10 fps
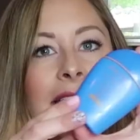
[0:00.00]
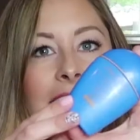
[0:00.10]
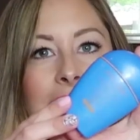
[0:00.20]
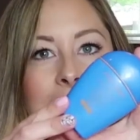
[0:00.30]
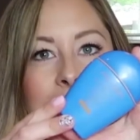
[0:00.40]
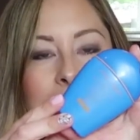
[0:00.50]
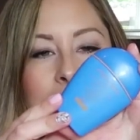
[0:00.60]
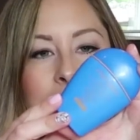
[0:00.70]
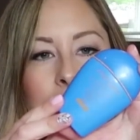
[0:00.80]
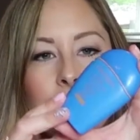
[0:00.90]
is
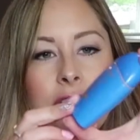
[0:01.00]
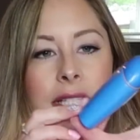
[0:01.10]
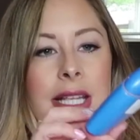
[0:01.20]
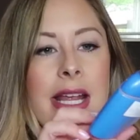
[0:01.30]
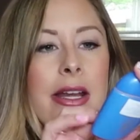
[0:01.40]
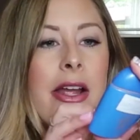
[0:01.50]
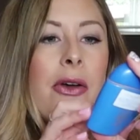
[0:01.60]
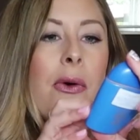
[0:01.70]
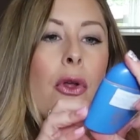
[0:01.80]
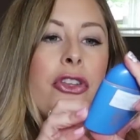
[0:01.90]
this
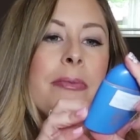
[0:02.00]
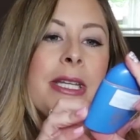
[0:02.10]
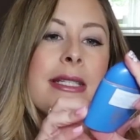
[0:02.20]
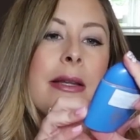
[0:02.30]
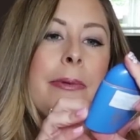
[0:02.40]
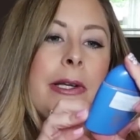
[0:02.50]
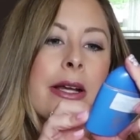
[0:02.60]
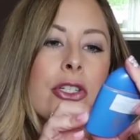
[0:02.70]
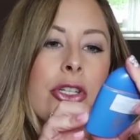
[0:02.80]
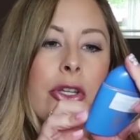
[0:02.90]
Shiseido Ultimate Sun
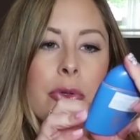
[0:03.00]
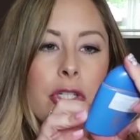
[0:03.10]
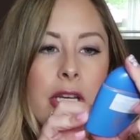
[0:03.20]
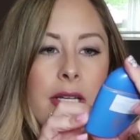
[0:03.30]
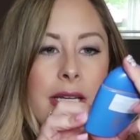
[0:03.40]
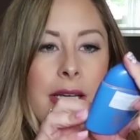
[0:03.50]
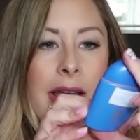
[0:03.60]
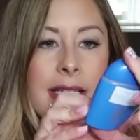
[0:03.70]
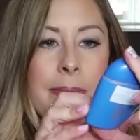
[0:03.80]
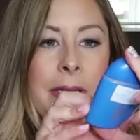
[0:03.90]
Protection Lotion in
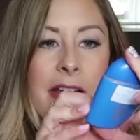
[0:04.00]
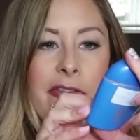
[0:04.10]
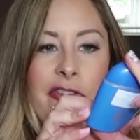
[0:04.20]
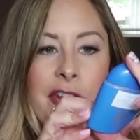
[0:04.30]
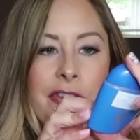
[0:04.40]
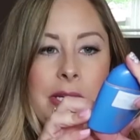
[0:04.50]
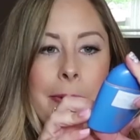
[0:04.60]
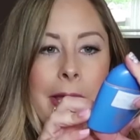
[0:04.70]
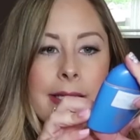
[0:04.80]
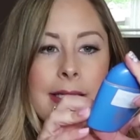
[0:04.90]
SPF
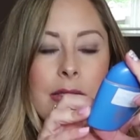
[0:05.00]
50+.